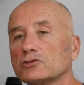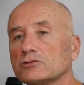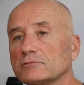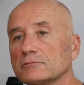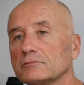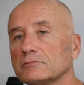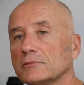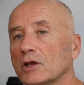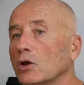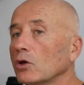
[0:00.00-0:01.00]

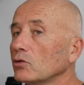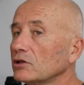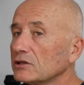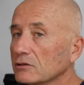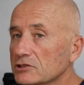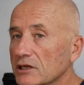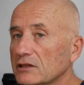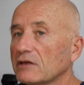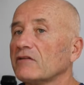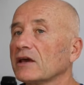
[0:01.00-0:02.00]
composites, being rarely
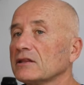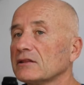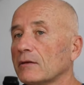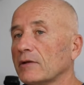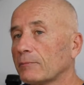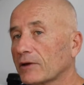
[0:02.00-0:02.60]
impenetrable,